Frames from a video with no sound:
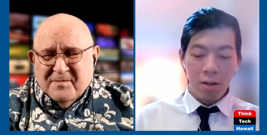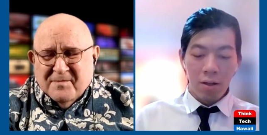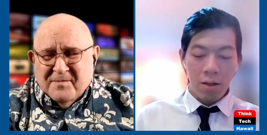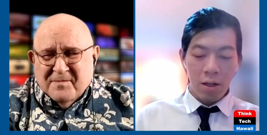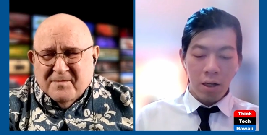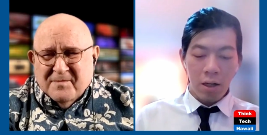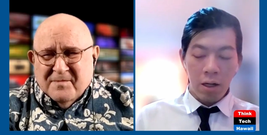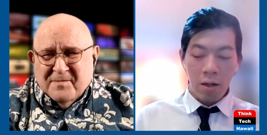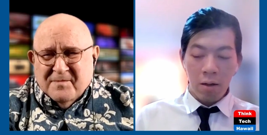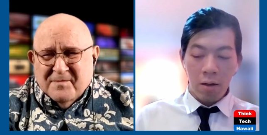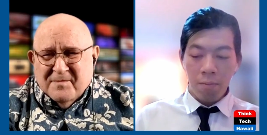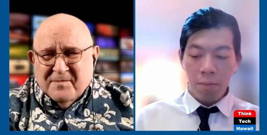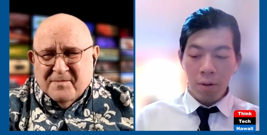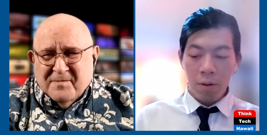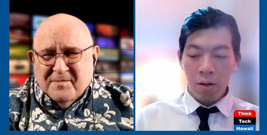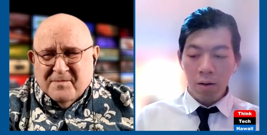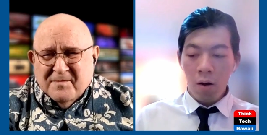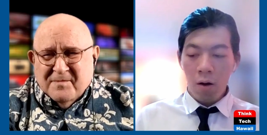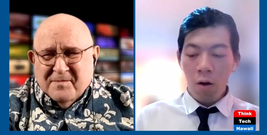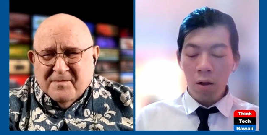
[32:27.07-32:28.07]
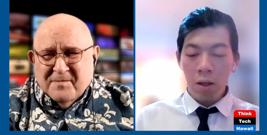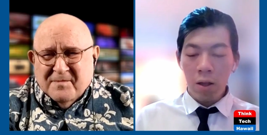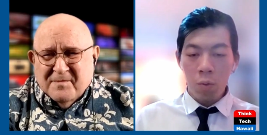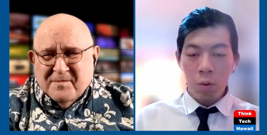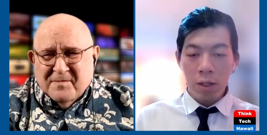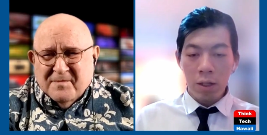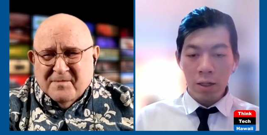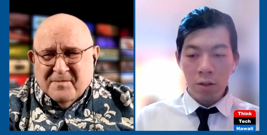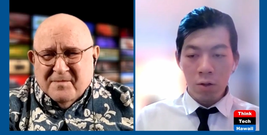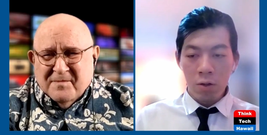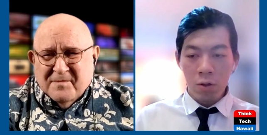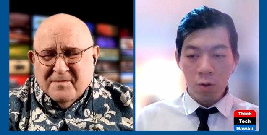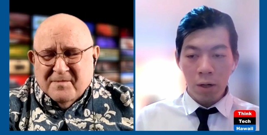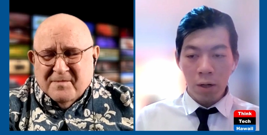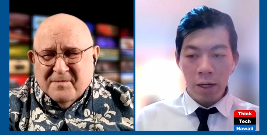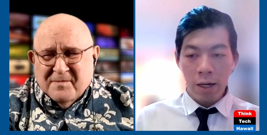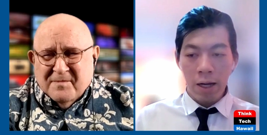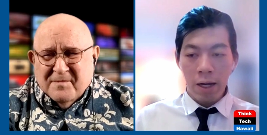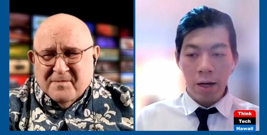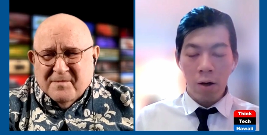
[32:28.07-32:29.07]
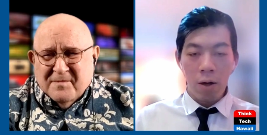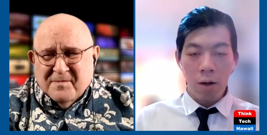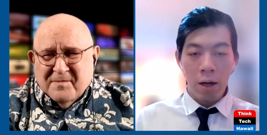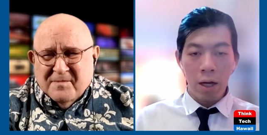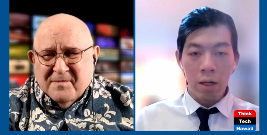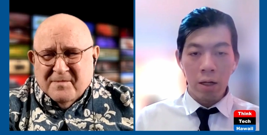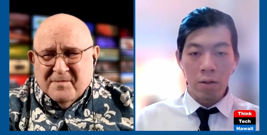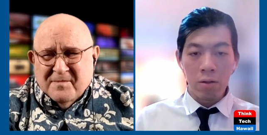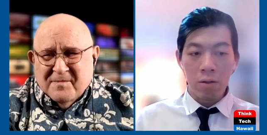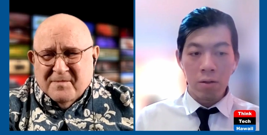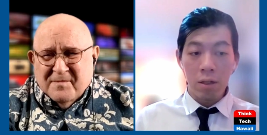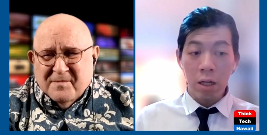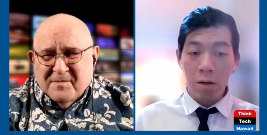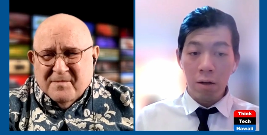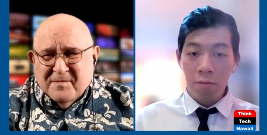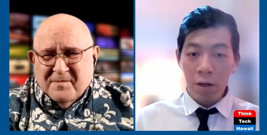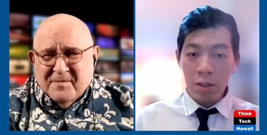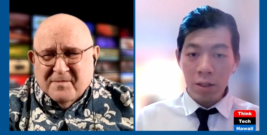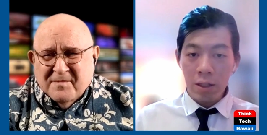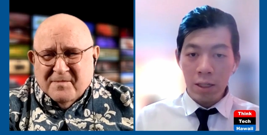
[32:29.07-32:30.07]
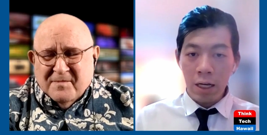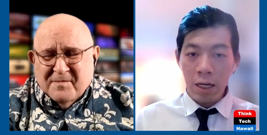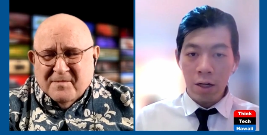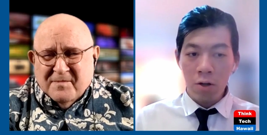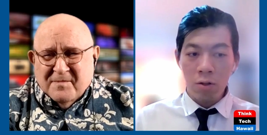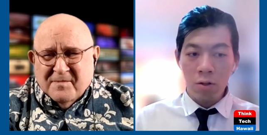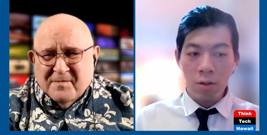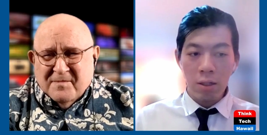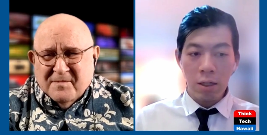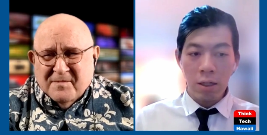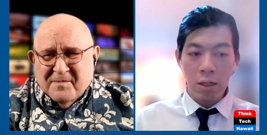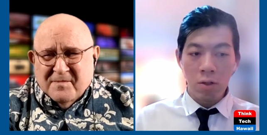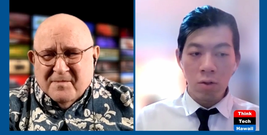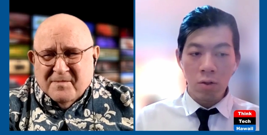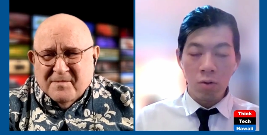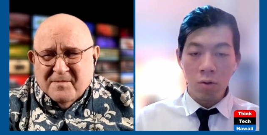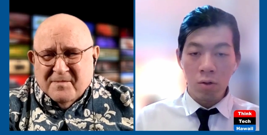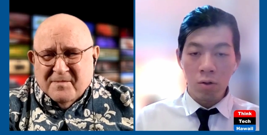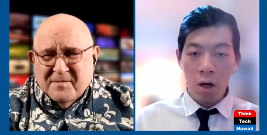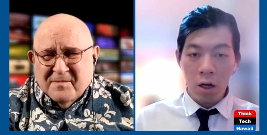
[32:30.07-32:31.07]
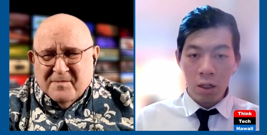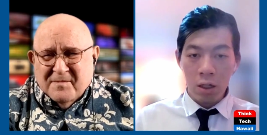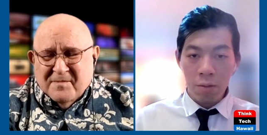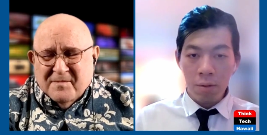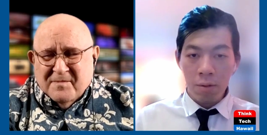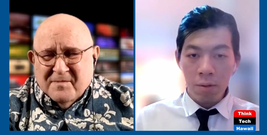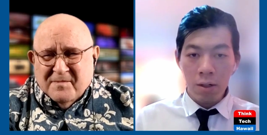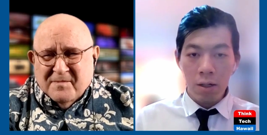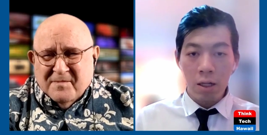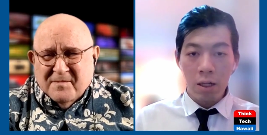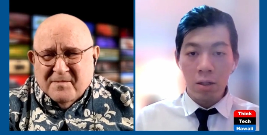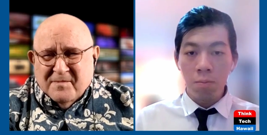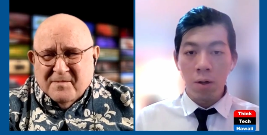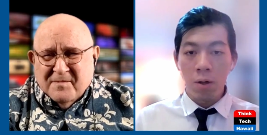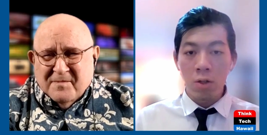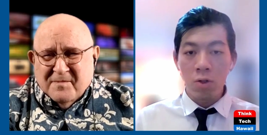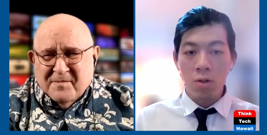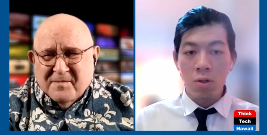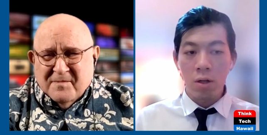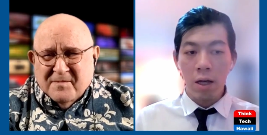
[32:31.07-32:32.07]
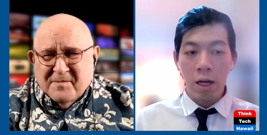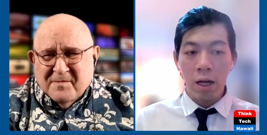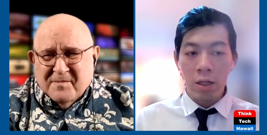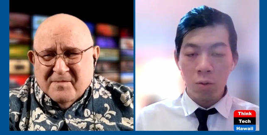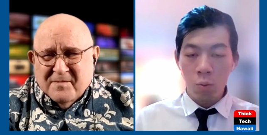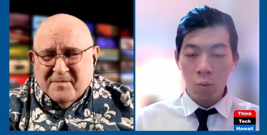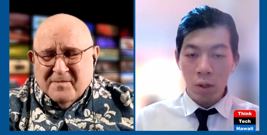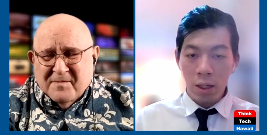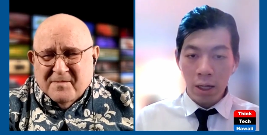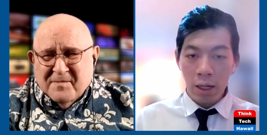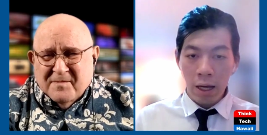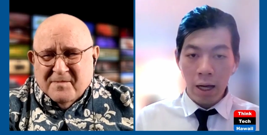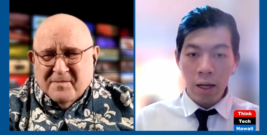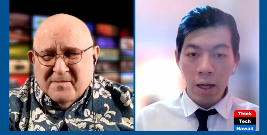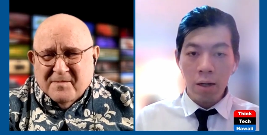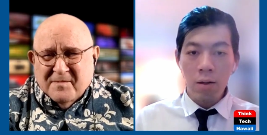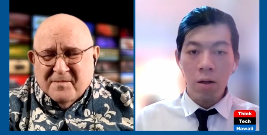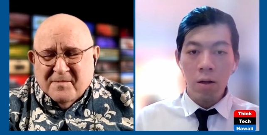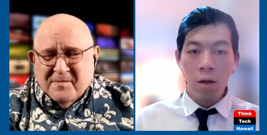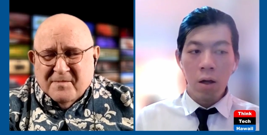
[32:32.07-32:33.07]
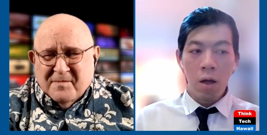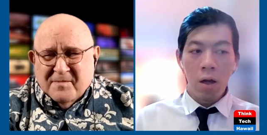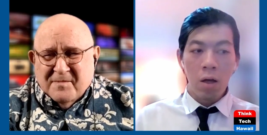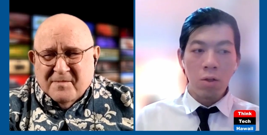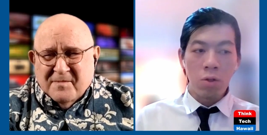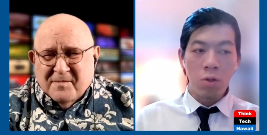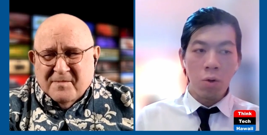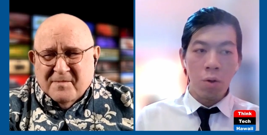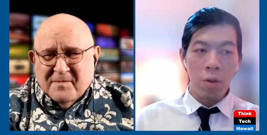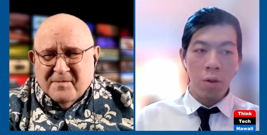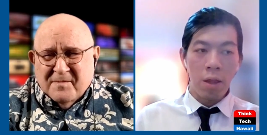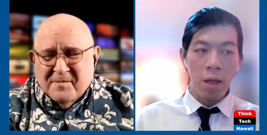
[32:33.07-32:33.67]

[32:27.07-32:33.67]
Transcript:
Speaker 1: Um, but all that we can do right now as investigators is to document as much as we can so